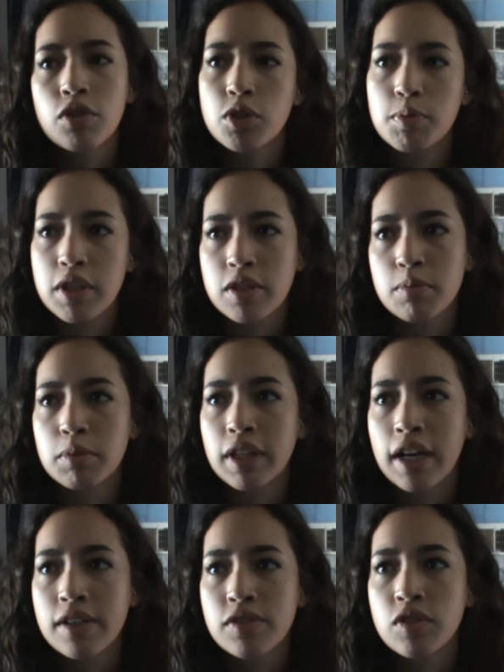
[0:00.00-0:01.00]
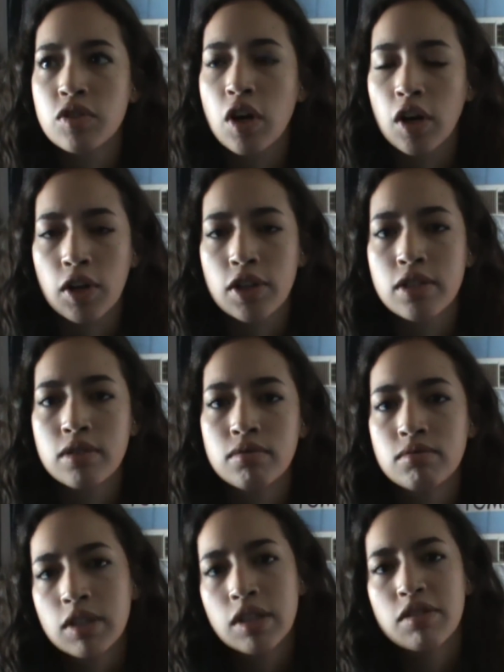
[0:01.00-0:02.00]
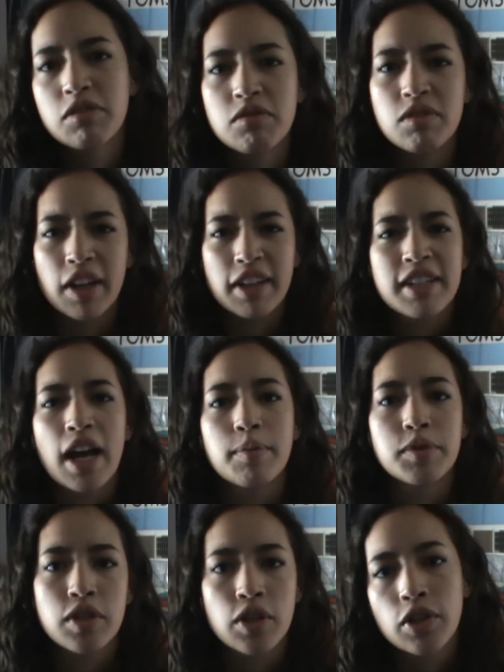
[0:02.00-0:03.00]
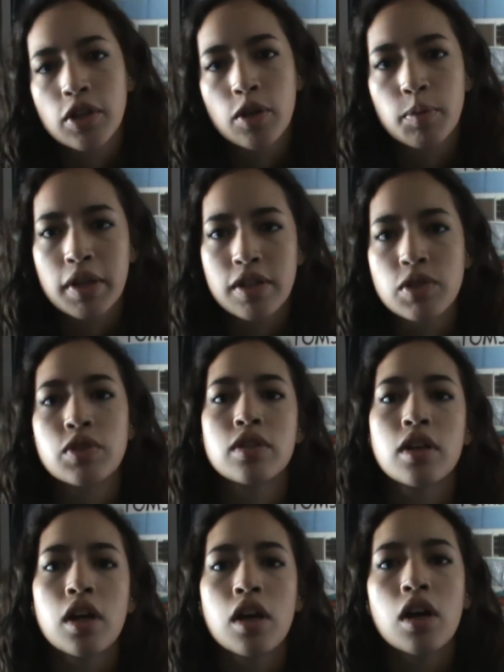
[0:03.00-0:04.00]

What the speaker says: to me symbolize the darker times of the year, because there's